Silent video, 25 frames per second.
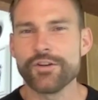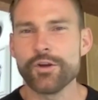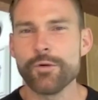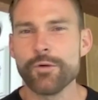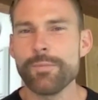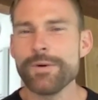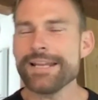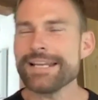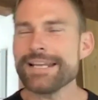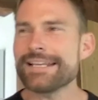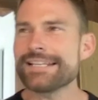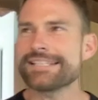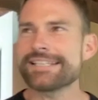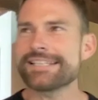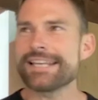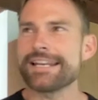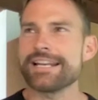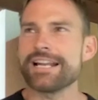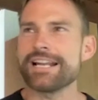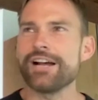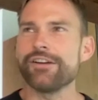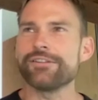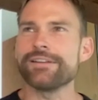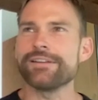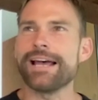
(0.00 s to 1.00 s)
Nobody said
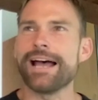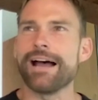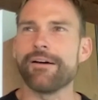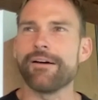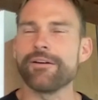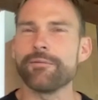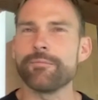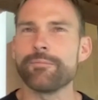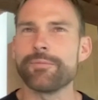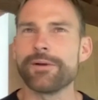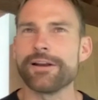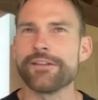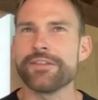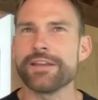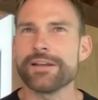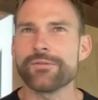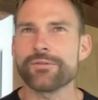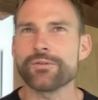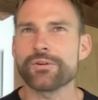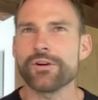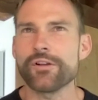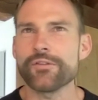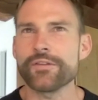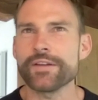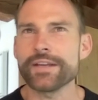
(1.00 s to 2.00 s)
it out loud, but I think
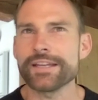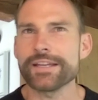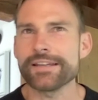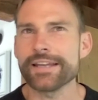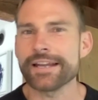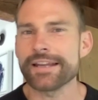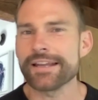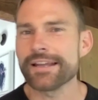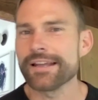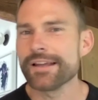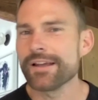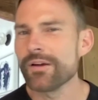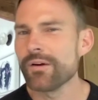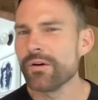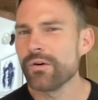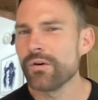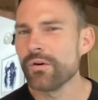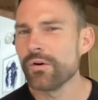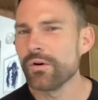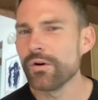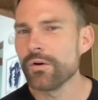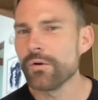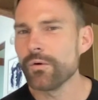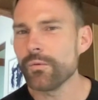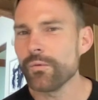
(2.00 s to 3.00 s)
we're all thinking, like,
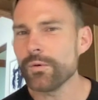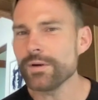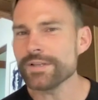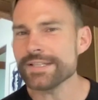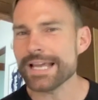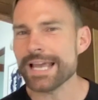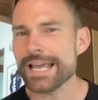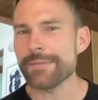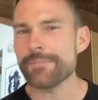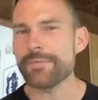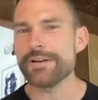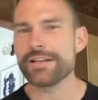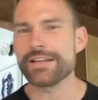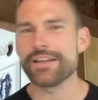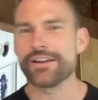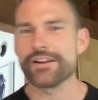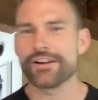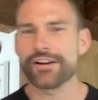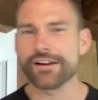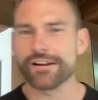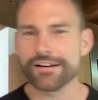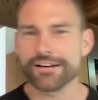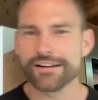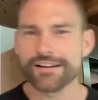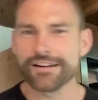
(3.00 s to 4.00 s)
what's happening
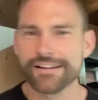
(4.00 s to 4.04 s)
here?